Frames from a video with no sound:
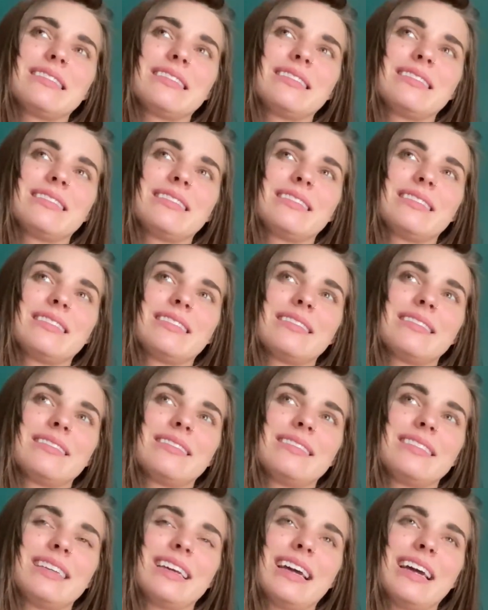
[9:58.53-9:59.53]

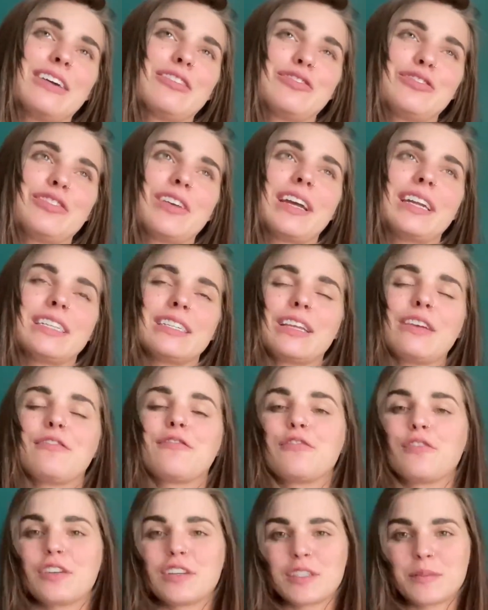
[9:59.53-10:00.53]
I was trying to like
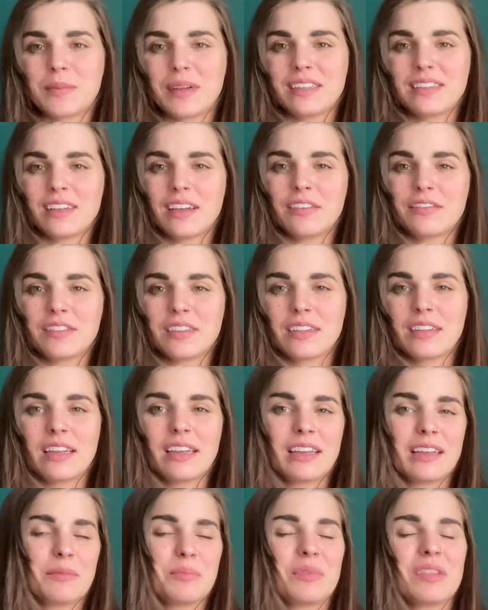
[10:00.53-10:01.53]
force myself to
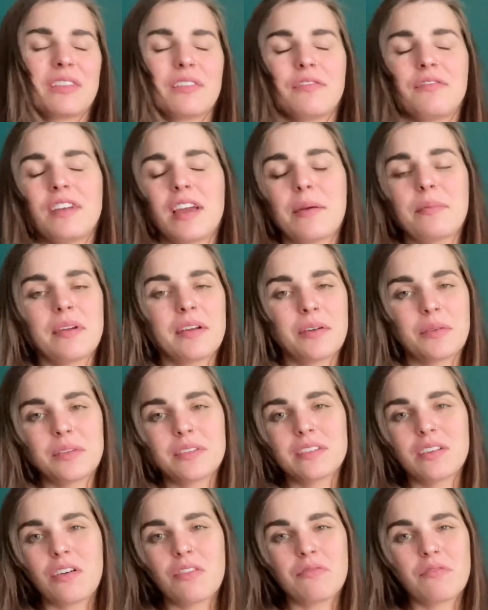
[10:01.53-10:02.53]
like it, but the fabric was
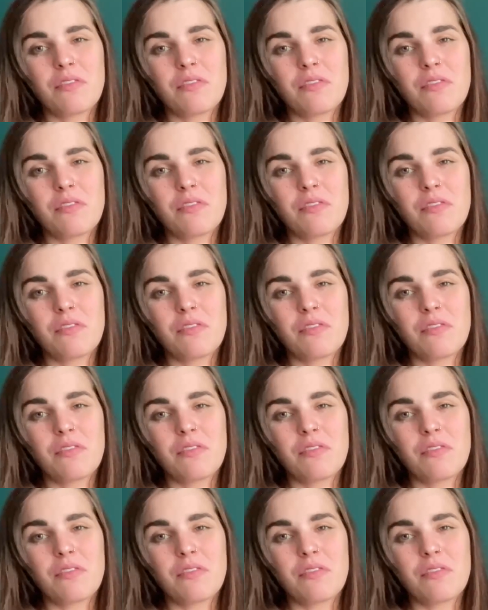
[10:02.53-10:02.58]
all